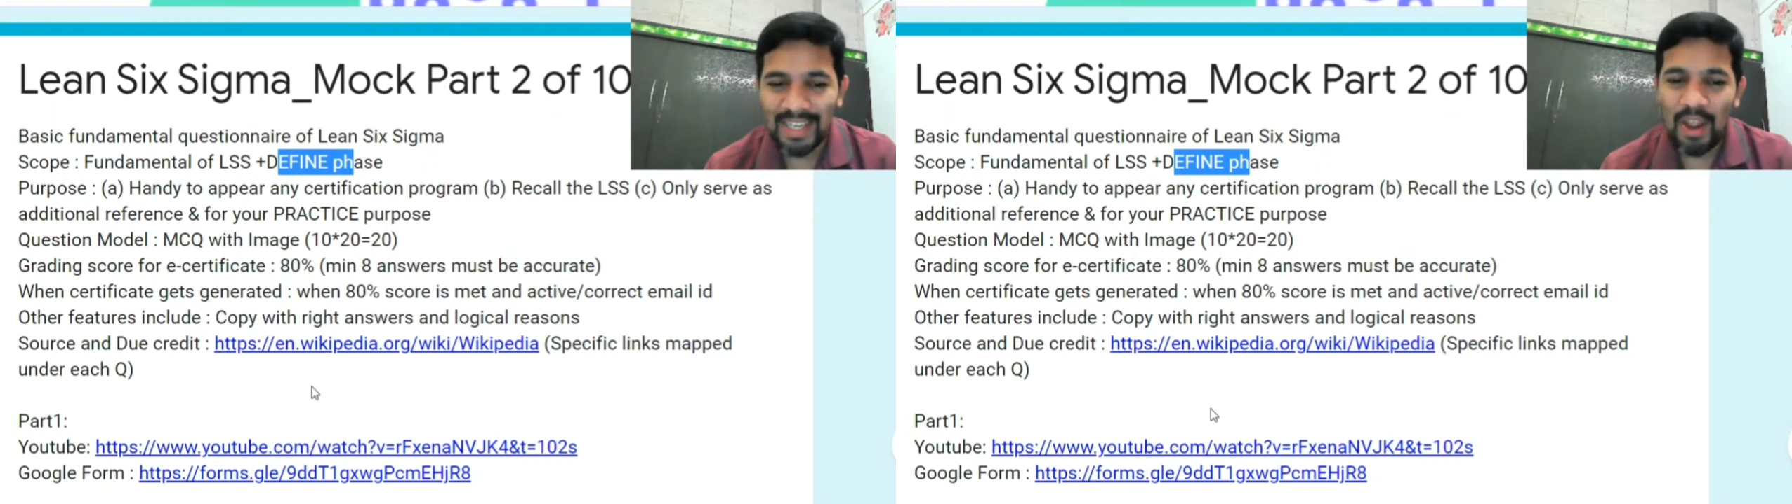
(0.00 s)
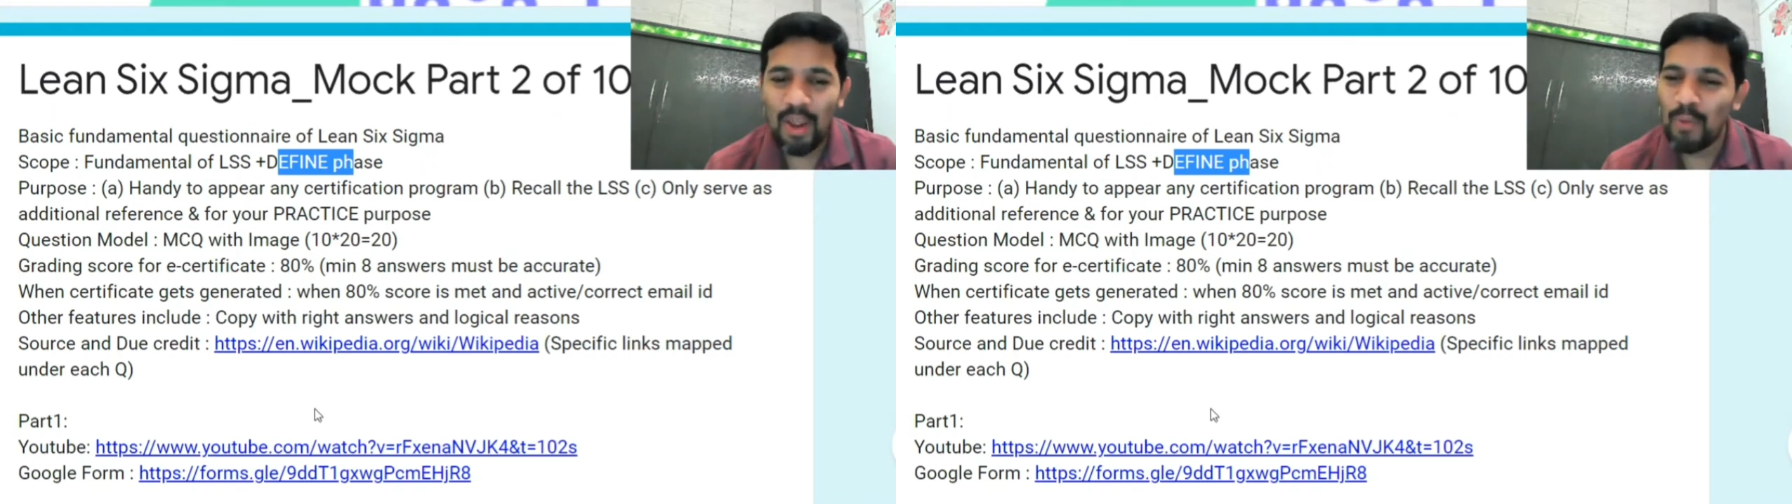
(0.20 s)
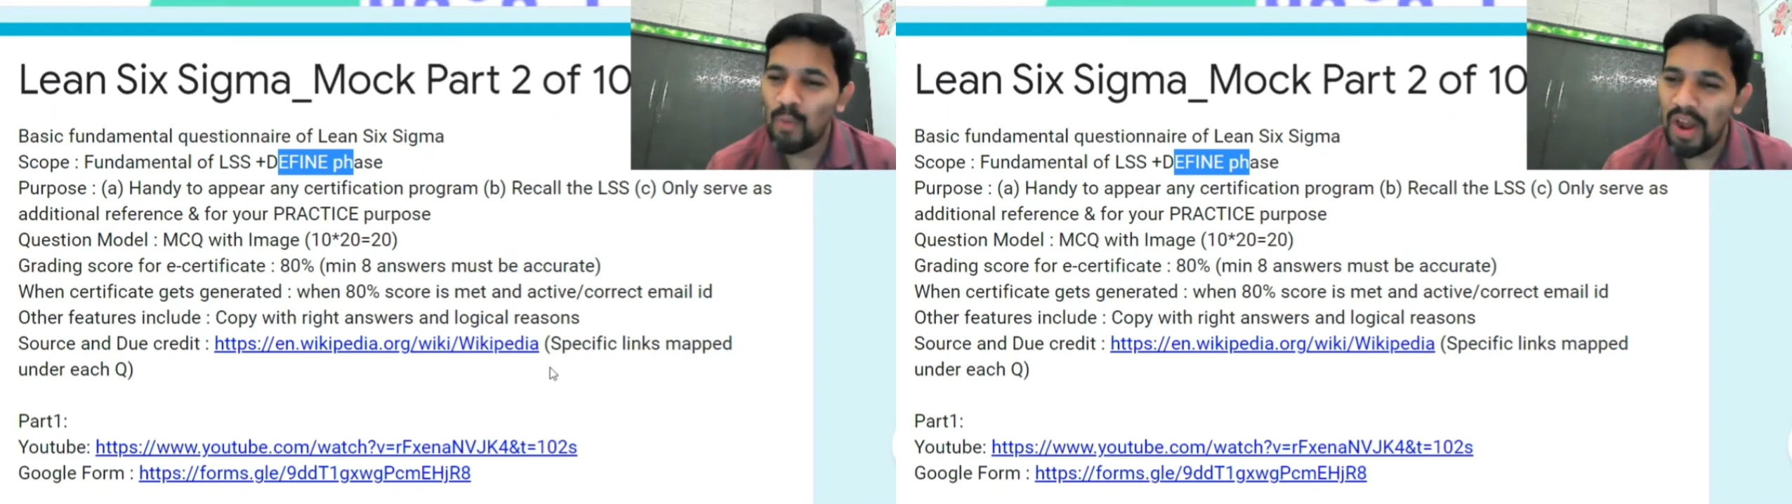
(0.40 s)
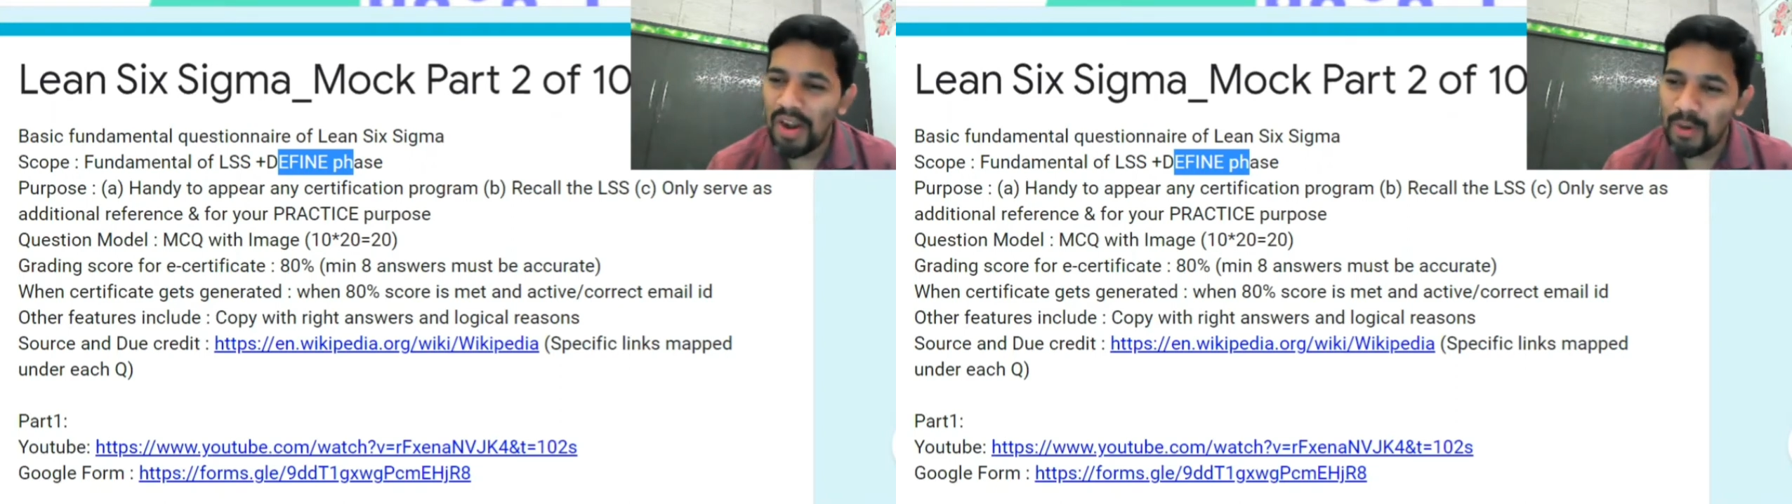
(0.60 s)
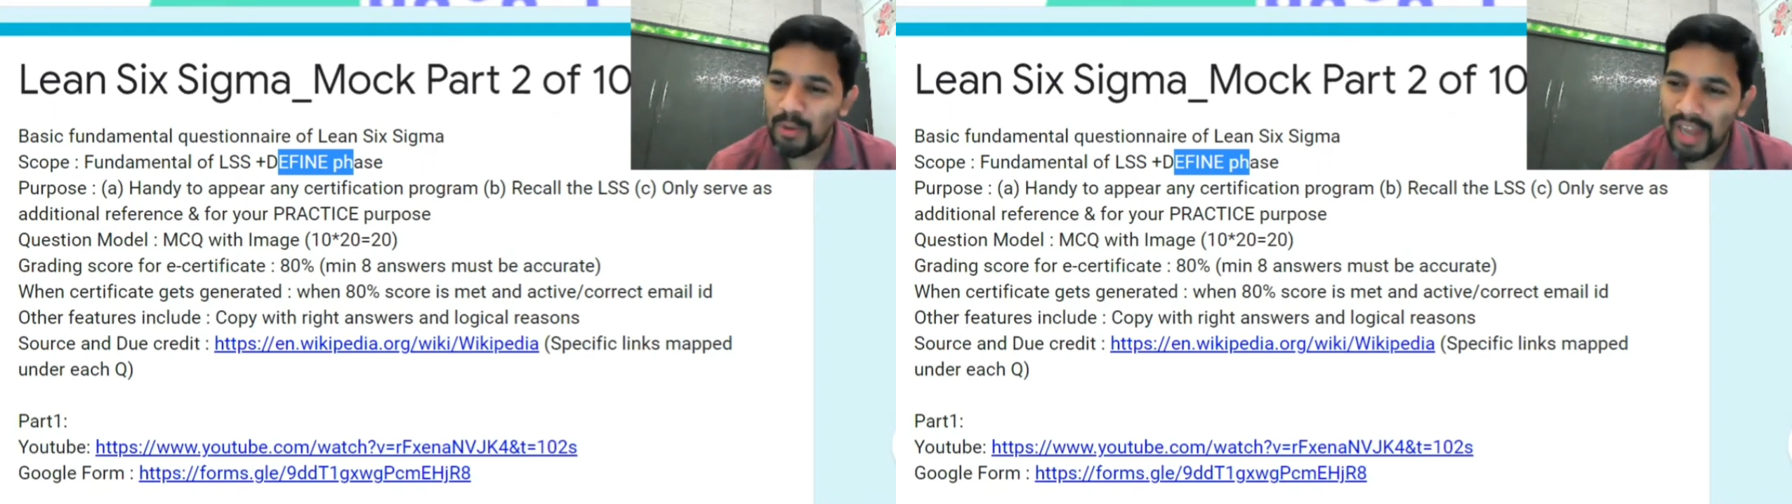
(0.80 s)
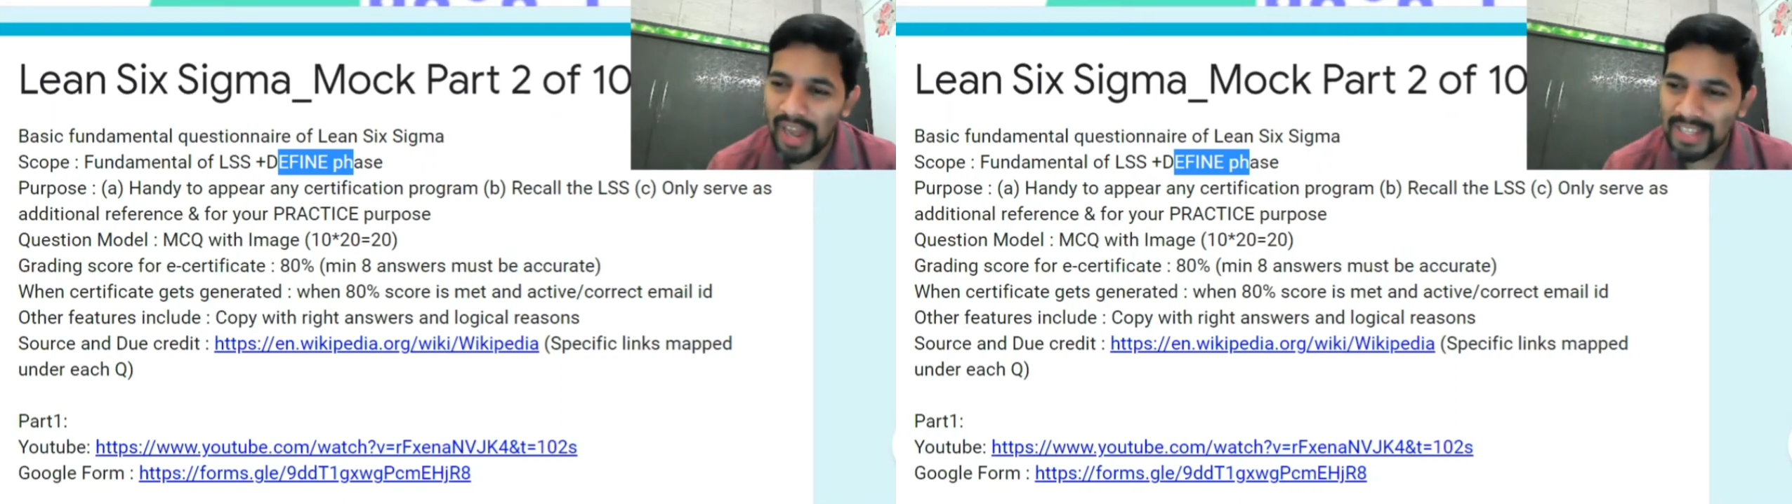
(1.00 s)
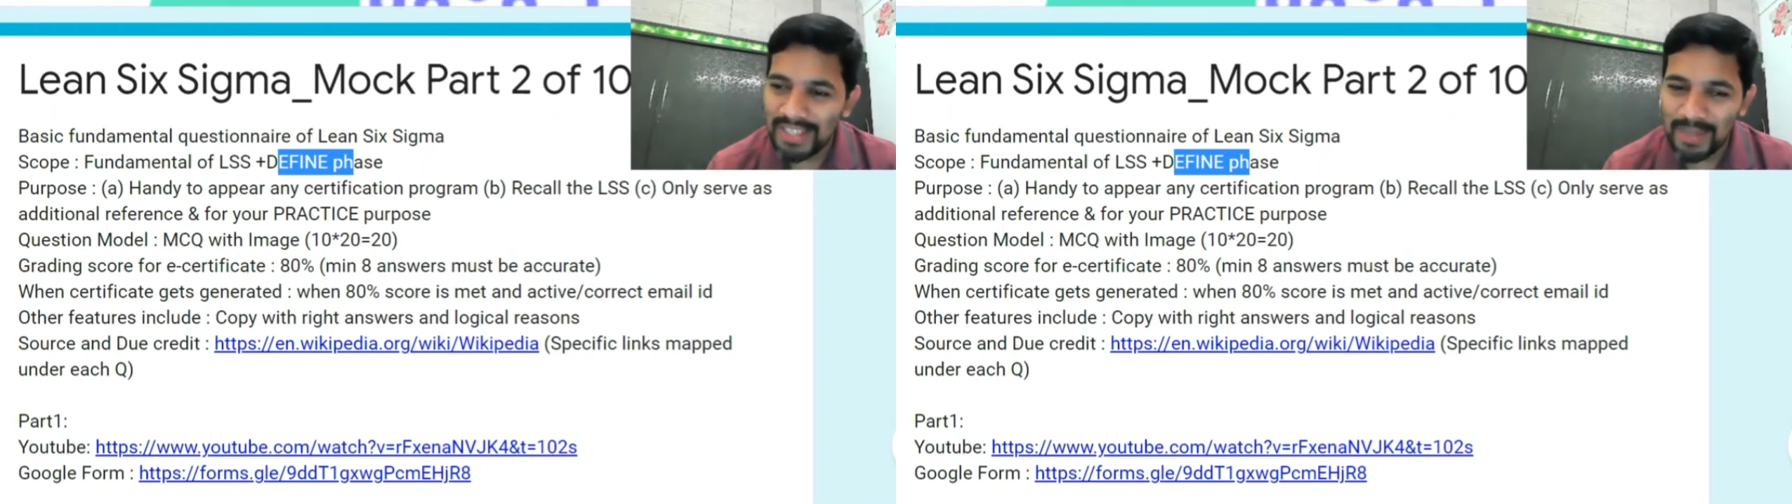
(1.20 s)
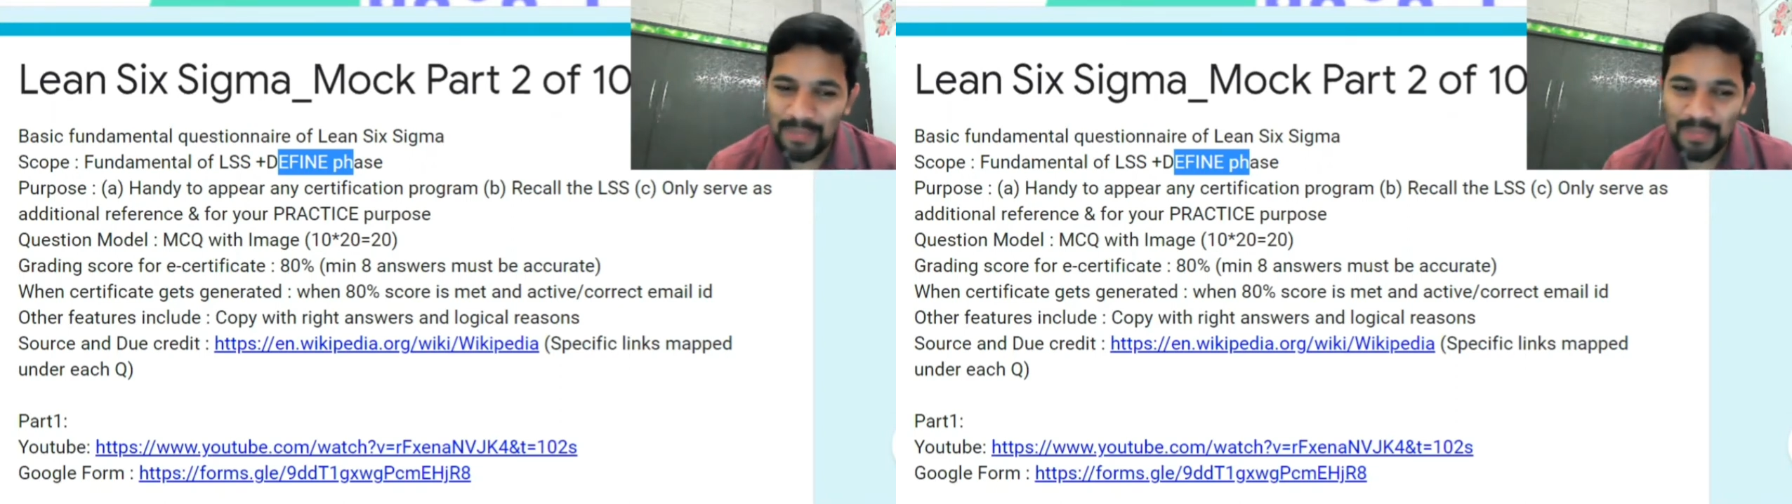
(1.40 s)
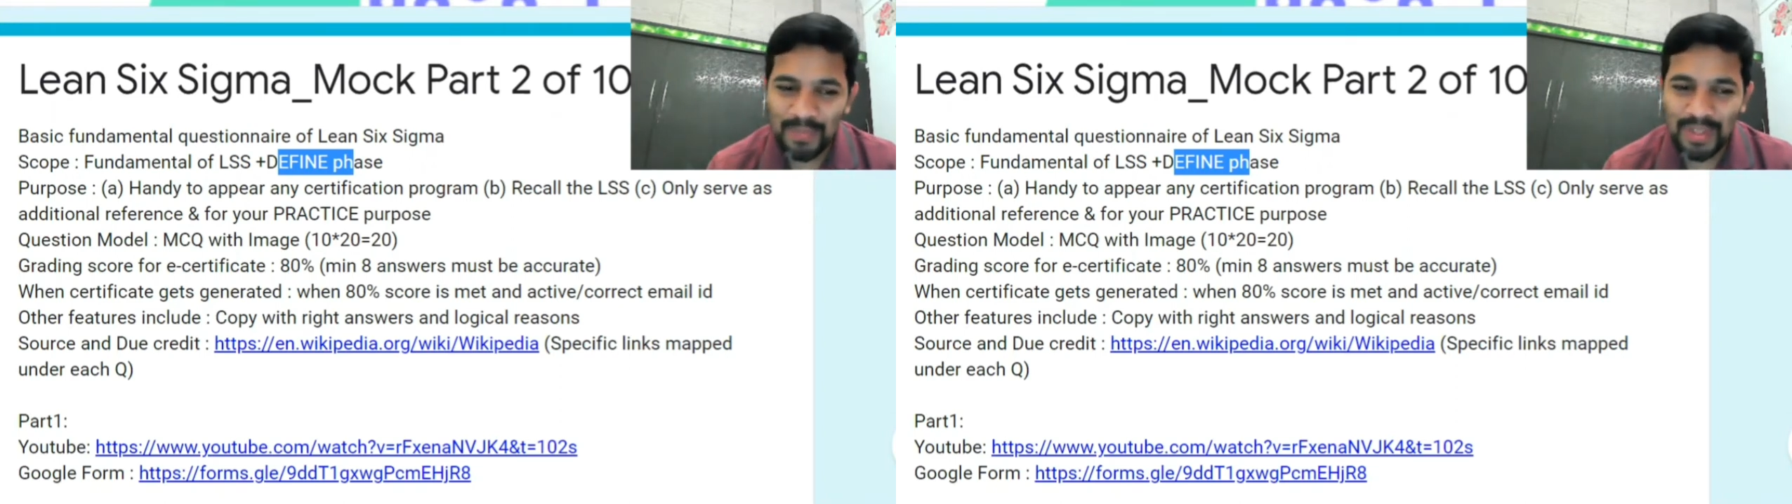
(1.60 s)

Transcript: If you wanted to catch up